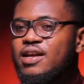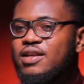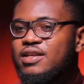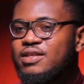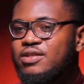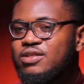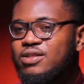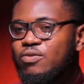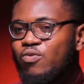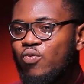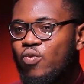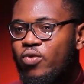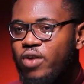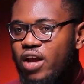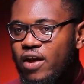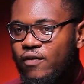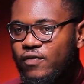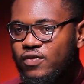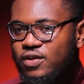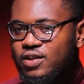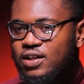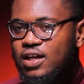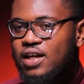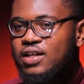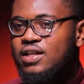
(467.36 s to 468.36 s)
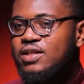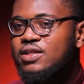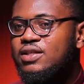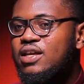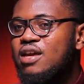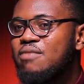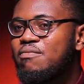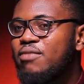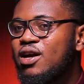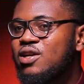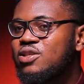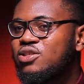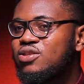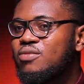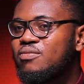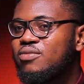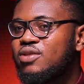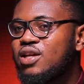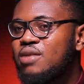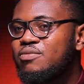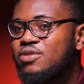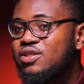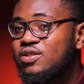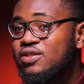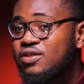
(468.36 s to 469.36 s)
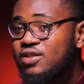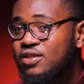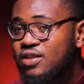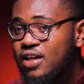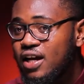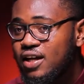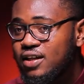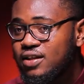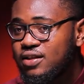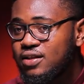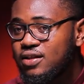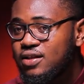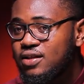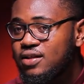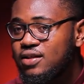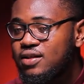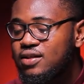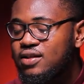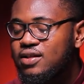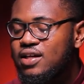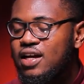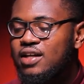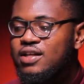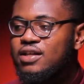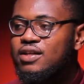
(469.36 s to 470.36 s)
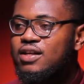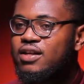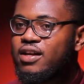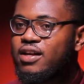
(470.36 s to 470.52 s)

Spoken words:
then it left and it came back sometime in the 90s and it